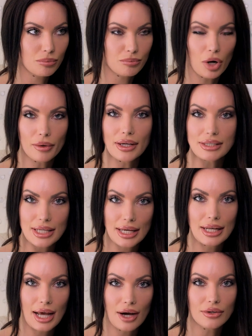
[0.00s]
probably at
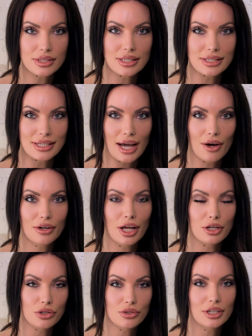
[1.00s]
10 houses down,
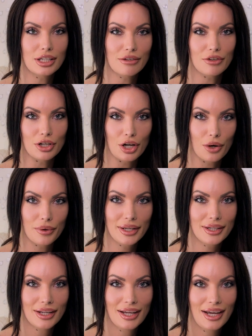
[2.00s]
and you didn't even know
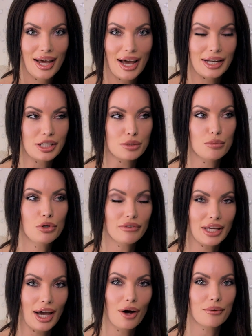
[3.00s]
it, and he's
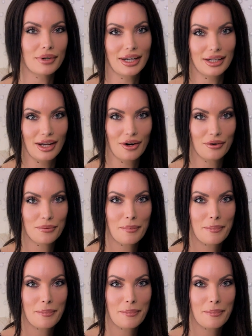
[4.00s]
moving out right now.